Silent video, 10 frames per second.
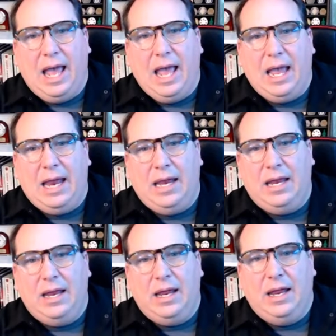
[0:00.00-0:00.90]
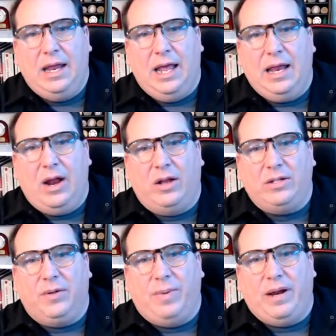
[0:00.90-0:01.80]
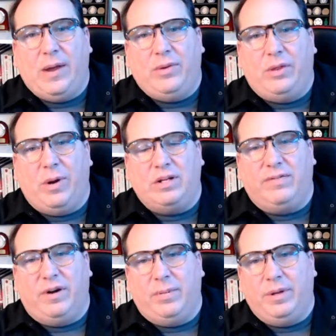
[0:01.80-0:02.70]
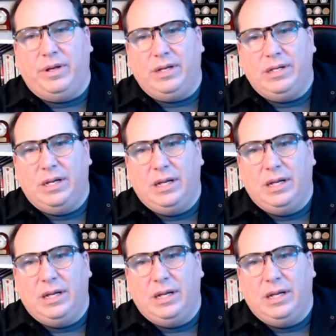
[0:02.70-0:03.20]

and then also pair that with the threats and vulnerabilities.